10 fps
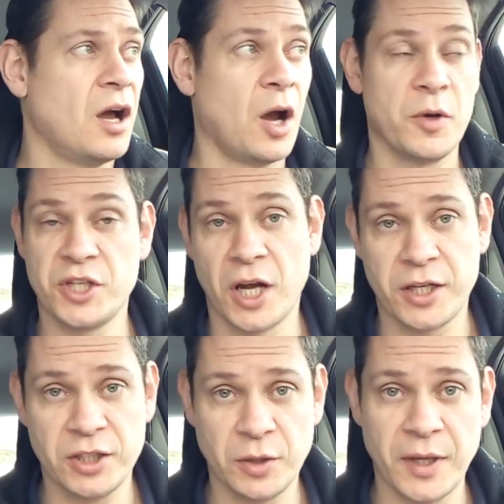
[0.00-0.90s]
I wish I
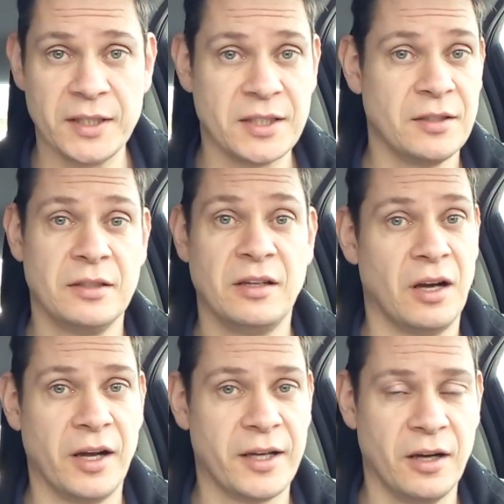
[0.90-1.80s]
could do it.
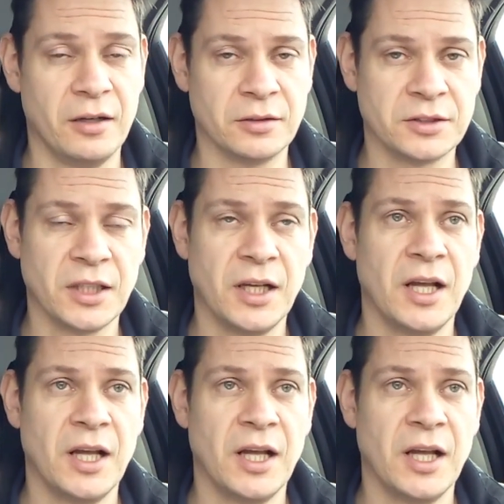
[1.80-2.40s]
I can't.